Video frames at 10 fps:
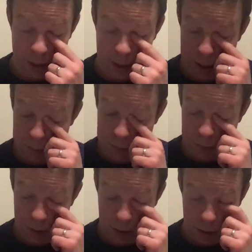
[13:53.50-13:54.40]
um,
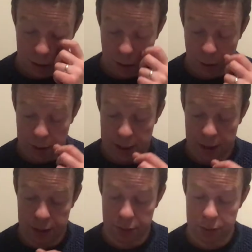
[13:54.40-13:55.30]
not are we
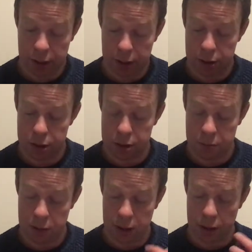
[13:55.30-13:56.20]
kind of uh, just
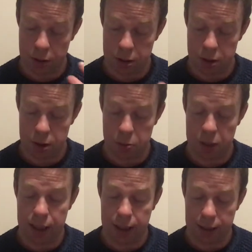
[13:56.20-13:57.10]
you know
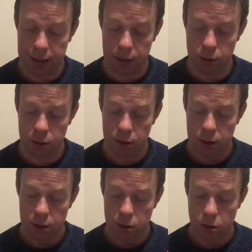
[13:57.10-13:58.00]
speaking that or
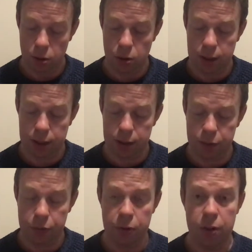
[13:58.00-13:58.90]
or kind of
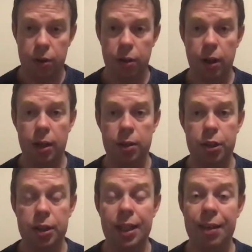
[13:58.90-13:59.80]
uh,
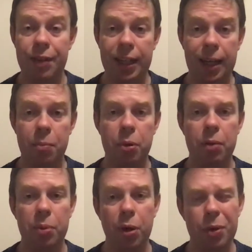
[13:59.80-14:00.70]
just living it,
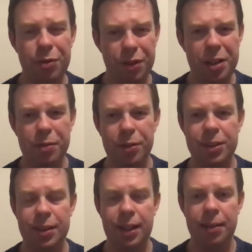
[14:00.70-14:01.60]
but but are we faithful
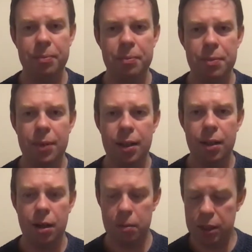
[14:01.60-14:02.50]
to that?
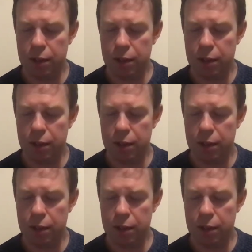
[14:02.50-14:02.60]
Um,